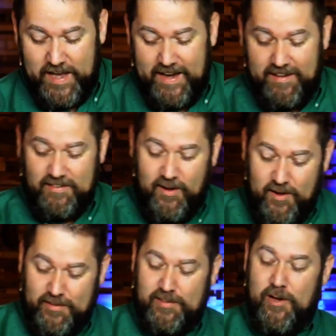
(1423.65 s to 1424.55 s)
That is
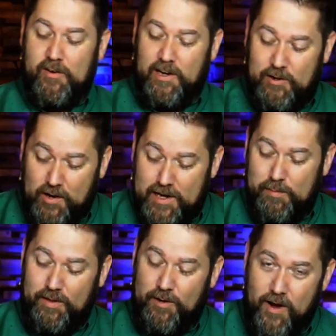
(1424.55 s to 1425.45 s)
also
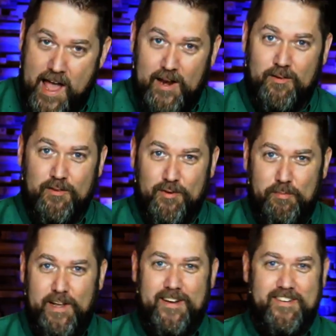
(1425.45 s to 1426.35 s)
incredibly radical for
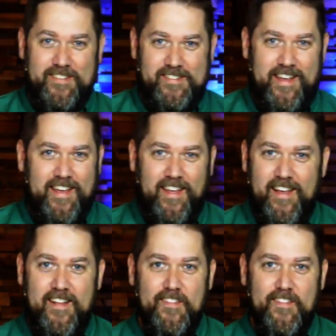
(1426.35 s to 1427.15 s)
Peter to say.